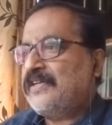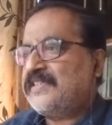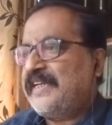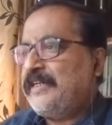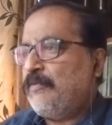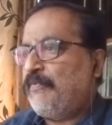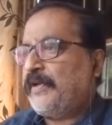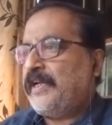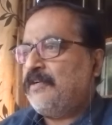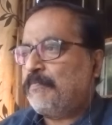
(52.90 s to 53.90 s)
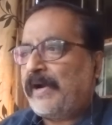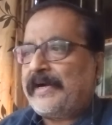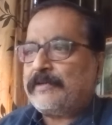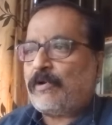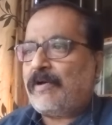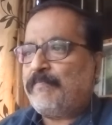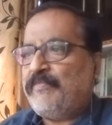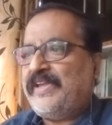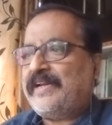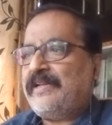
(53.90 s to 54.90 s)
significant part of
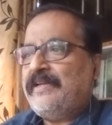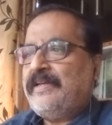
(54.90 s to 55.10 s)
their